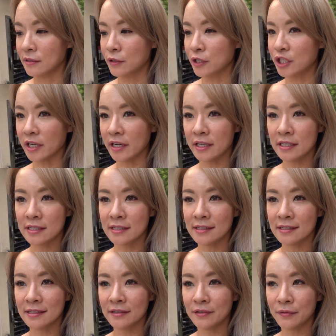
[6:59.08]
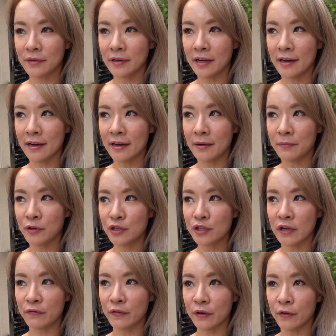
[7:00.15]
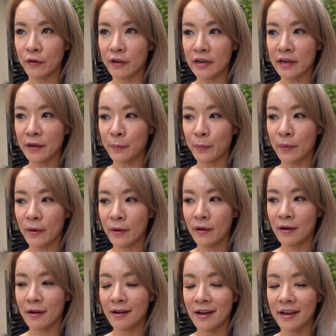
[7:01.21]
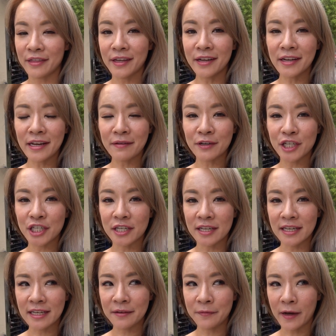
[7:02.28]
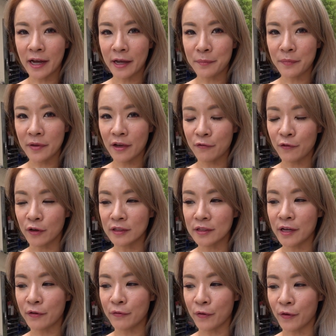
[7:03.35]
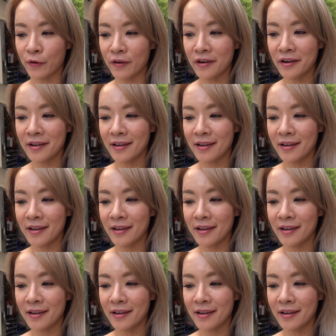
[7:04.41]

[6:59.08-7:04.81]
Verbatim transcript: shanks. I'm not sure if I got her name. I think her name is Shirley, but I may have gotten that wrong.